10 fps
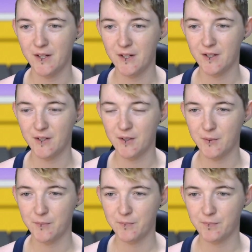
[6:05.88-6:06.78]

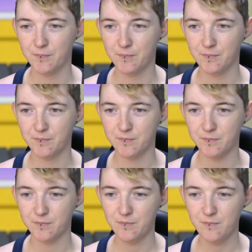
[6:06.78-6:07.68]

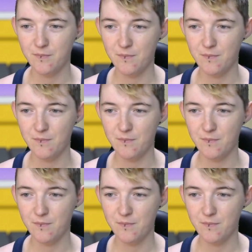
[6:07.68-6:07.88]
(silence)